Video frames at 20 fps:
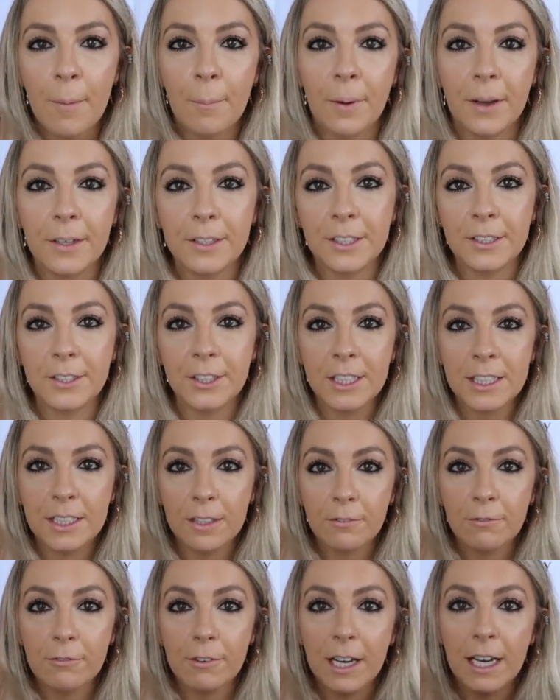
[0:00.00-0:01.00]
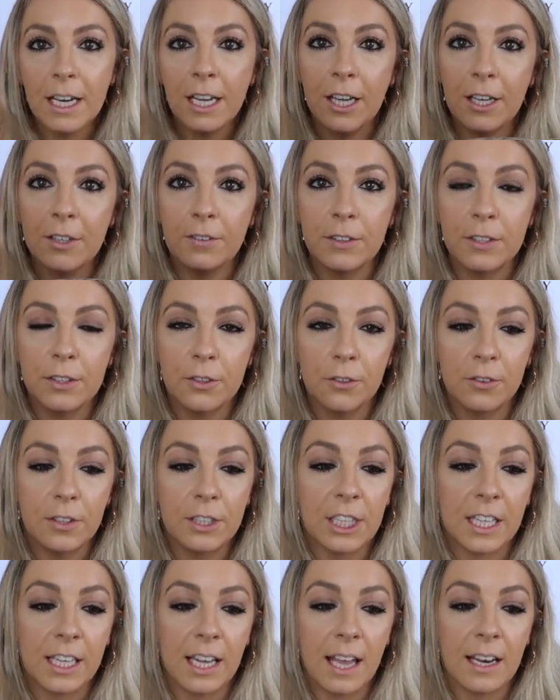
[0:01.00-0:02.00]
But just really good for
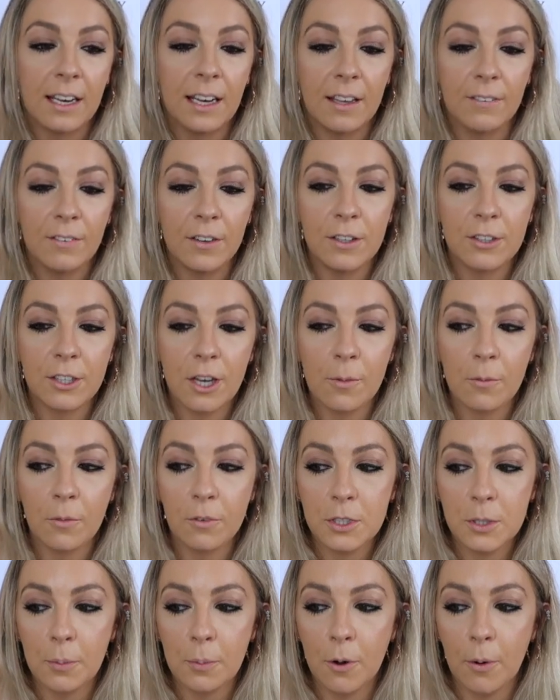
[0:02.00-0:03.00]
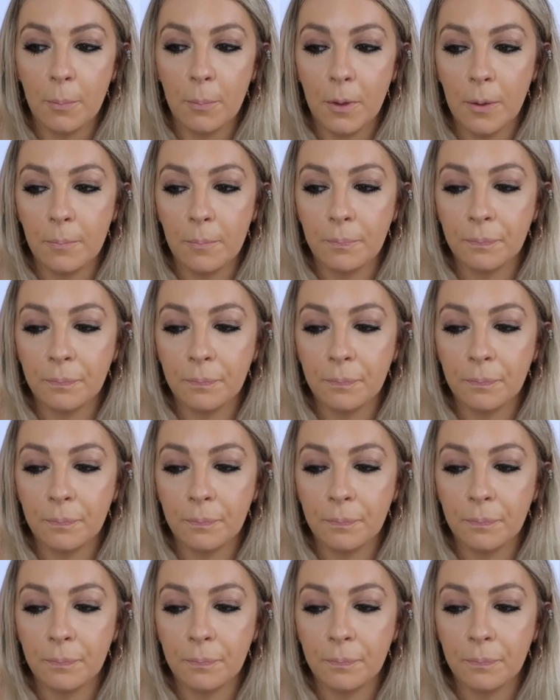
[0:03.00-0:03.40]
storage. Again, if you don't want to pop